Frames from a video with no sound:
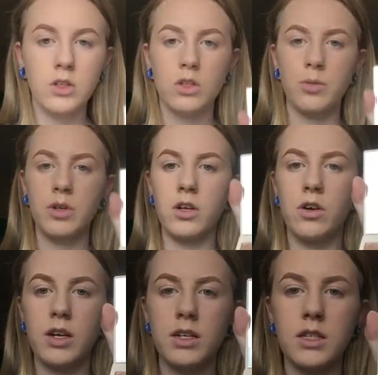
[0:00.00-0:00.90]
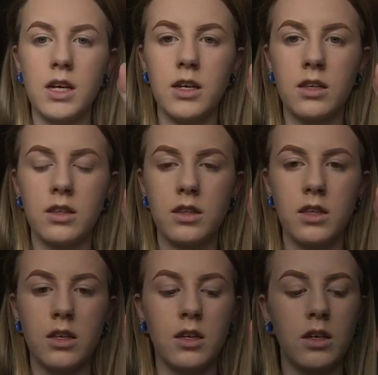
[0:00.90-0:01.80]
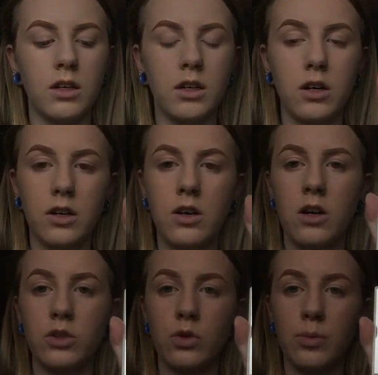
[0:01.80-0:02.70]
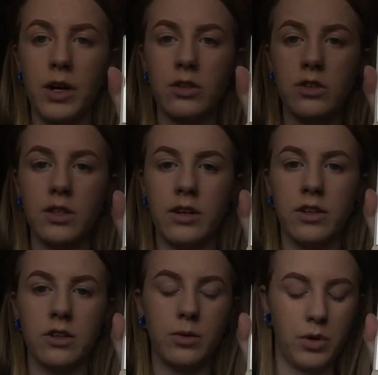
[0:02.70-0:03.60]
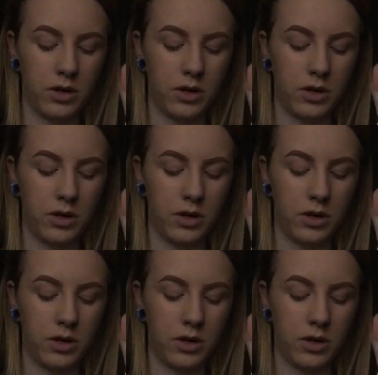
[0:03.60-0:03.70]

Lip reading: So I'm going to go ahead and take the contour powder down here at the